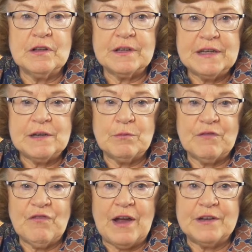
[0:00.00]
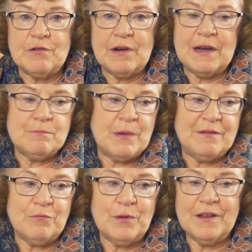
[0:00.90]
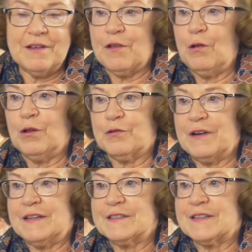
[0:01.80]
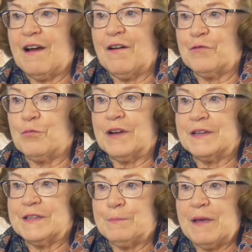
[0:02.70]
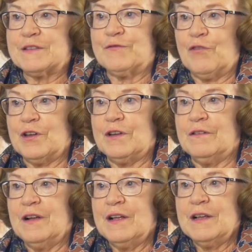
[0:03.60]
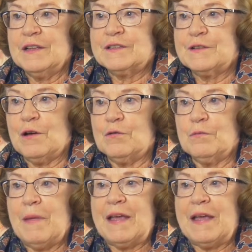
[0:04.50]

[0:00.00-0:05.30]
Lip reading: eat a refined grain, but really the whole grains are what is best for you. So make